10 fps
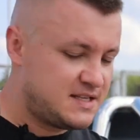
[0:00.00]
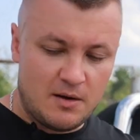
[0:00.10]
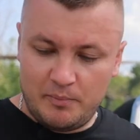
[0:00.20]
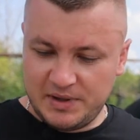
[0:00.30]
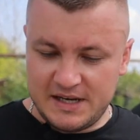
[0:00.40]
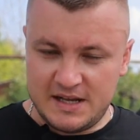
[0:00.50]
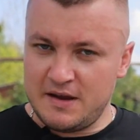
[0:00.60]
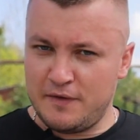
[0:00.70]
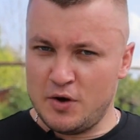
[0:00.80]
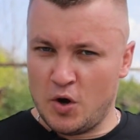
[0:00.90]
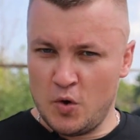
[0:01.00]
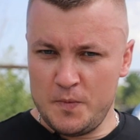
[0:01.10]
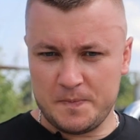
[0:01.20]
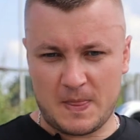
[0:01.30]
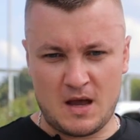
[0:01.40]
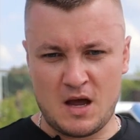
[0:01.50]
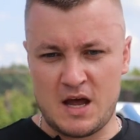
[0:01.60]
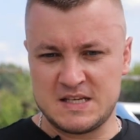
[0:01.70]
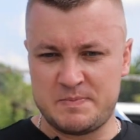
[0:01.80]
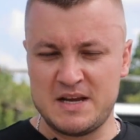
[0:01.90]
completely, if you know,
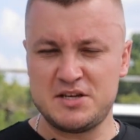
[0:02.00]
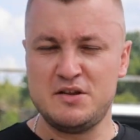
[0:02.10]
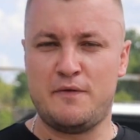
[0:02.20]
especially